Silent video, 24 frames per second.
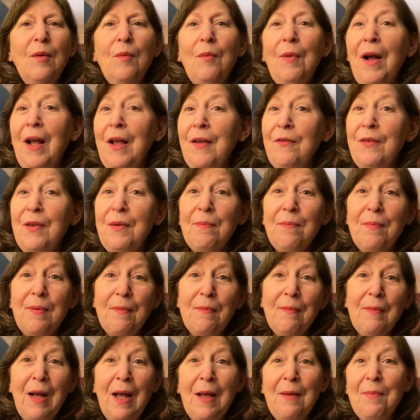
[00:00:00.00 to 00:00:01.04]
Why haven't
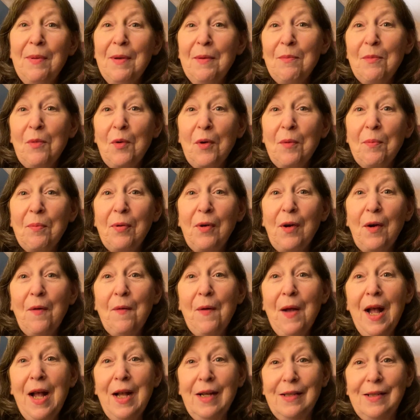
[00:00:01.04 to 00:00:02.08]
I been more
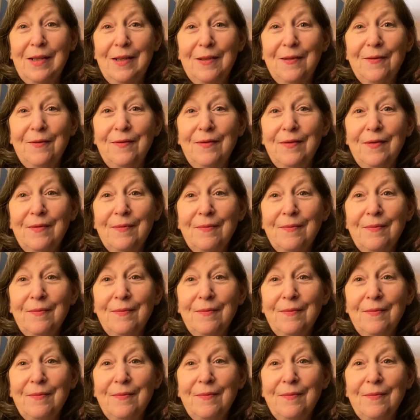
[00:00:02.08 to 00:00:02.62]
proactive?